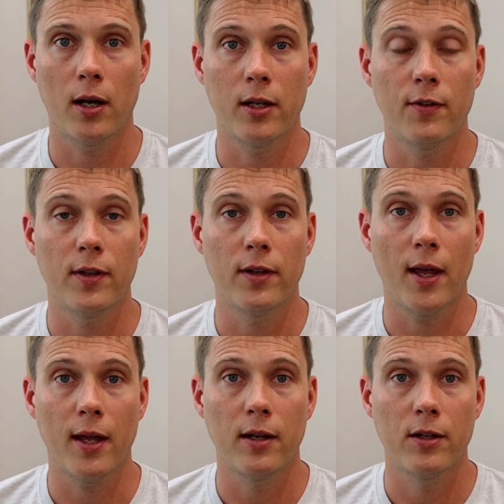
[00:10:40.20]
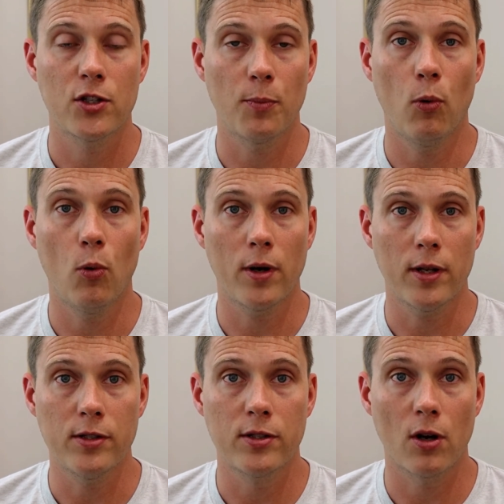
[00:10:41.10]
given that support
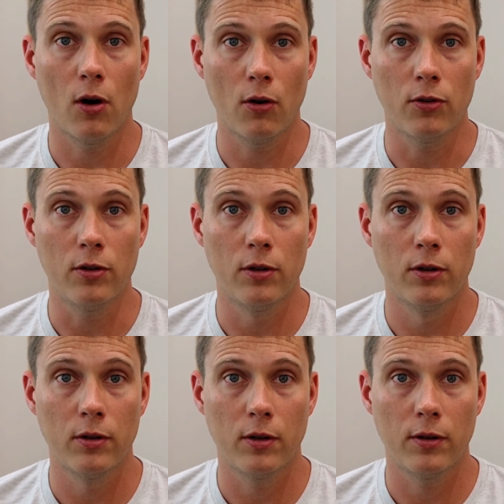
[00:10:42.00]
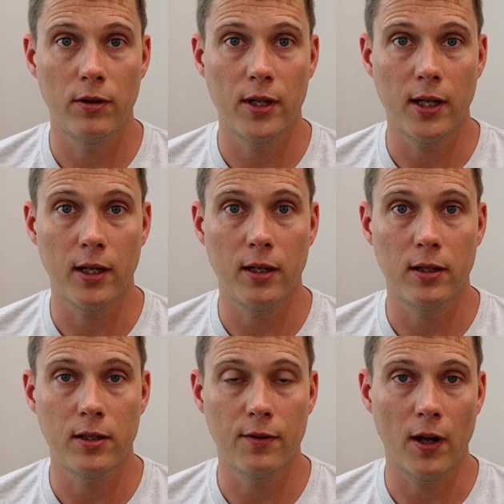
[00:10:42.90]
is on the
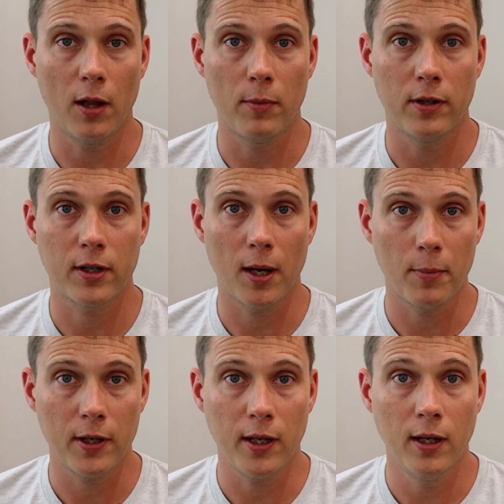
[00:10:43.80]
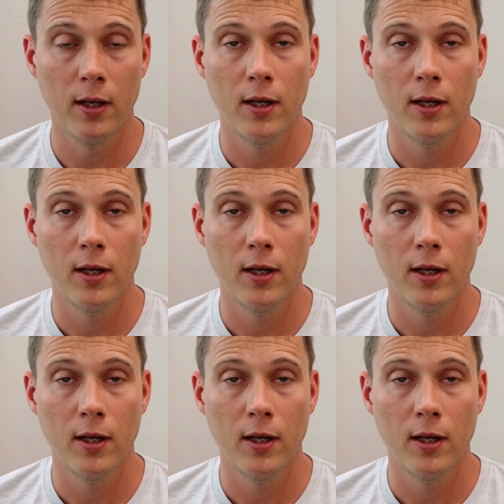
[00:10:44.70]
development company